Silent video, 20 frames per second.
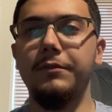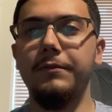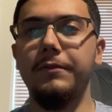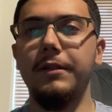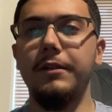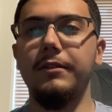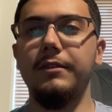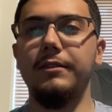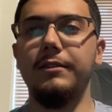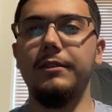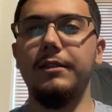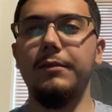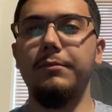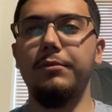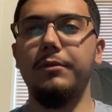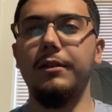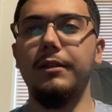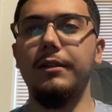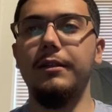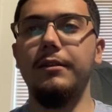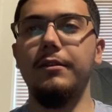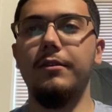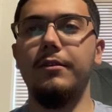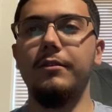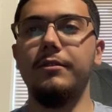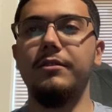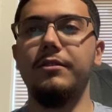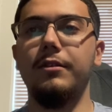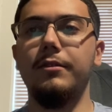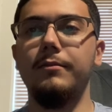very separated
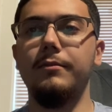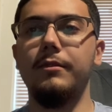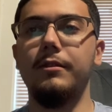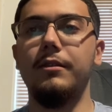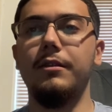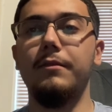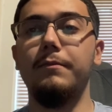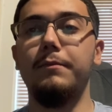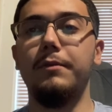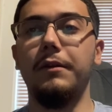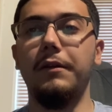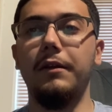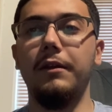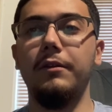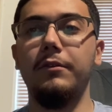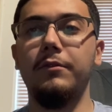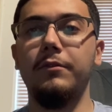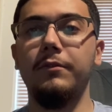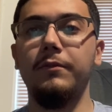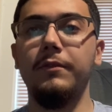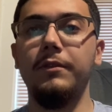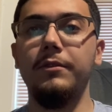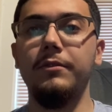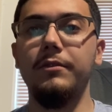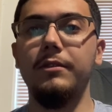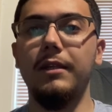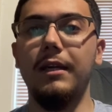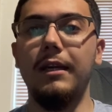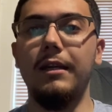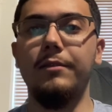on terms of their political
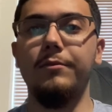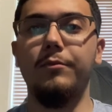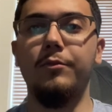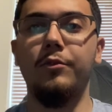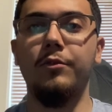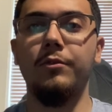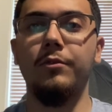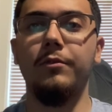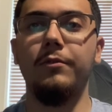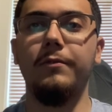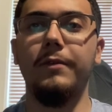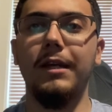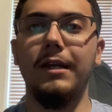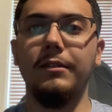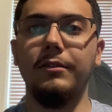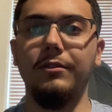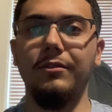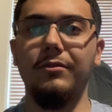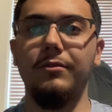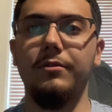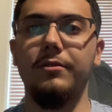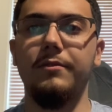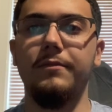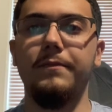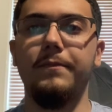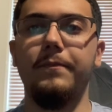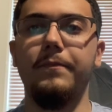views and moral values.